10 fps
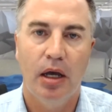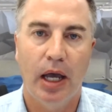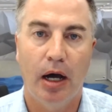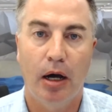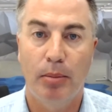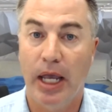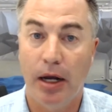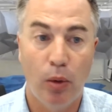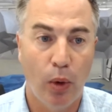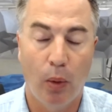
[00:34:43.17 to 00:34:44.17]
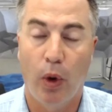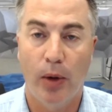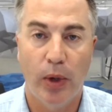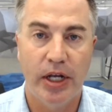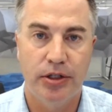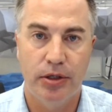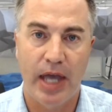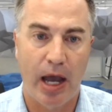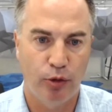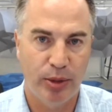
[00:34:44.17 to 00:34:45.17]
Um, and a, a one way to do
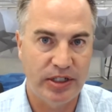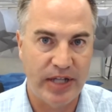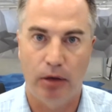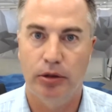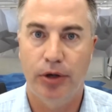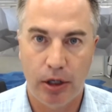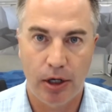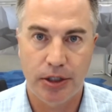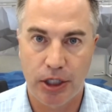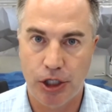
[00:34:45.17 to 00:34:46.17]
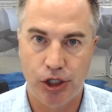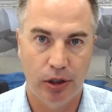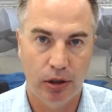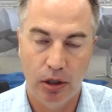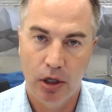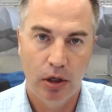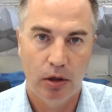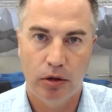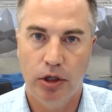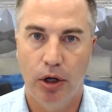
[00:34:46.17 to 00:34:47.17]
that would be downloading an audition.
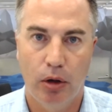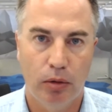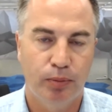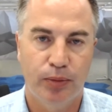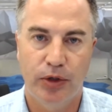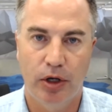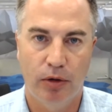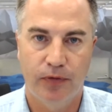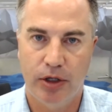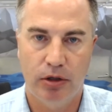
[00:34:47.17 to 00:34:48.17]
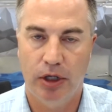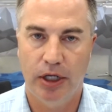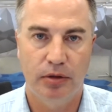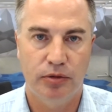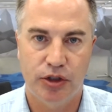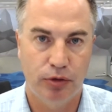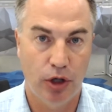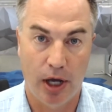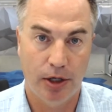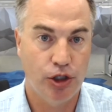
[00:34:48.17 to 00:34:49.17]
You know, you know, if the client's
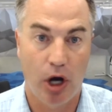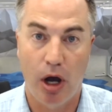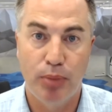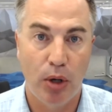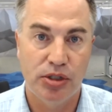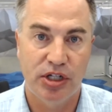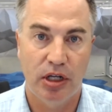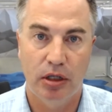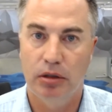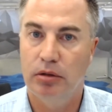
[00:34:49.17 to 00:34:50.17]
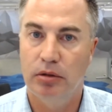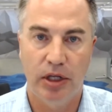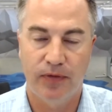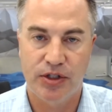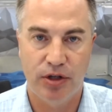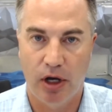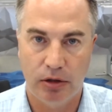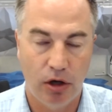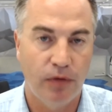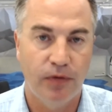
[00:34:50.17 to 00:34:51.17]
got a job posting, if it's not
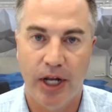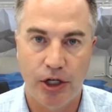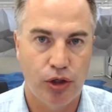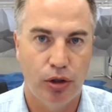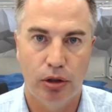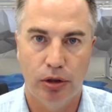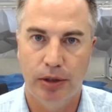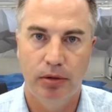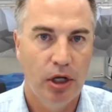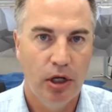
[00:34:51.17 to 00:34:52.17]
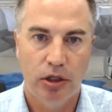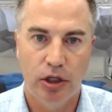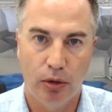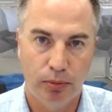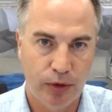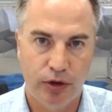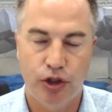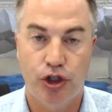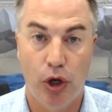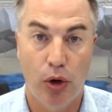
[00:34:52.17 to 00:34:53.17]
confidential and you know,
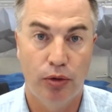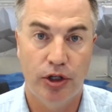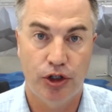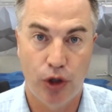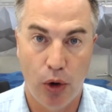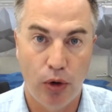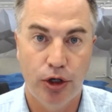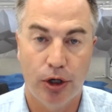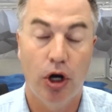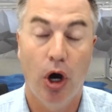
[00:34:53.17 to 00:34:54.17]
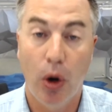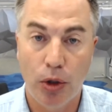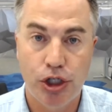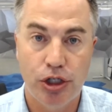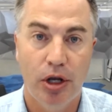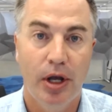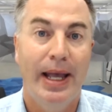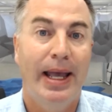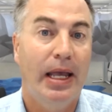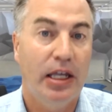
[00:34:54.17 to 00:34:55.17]
show show your coach,
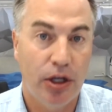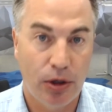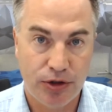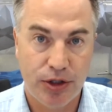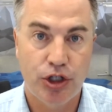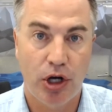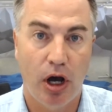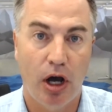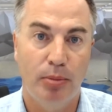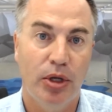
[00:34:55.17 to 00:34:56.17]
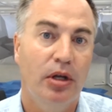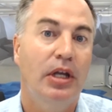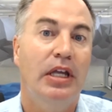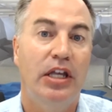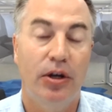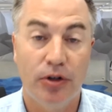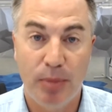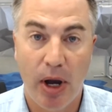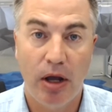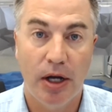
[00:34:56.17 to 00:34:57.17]
here's the job, here's
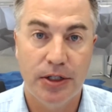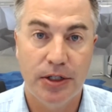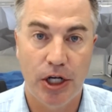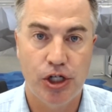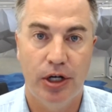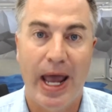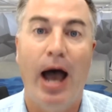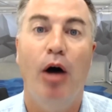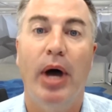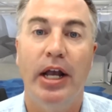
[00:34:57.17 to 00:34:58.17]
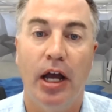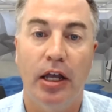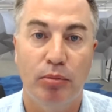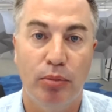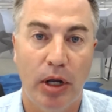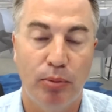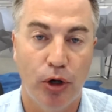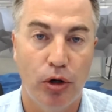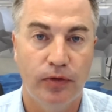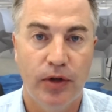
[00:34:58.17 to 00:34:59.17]
my audition, how might I Im-
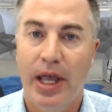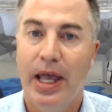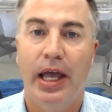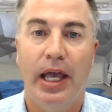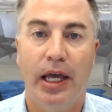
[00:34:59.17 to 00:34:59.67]
improve? Mm.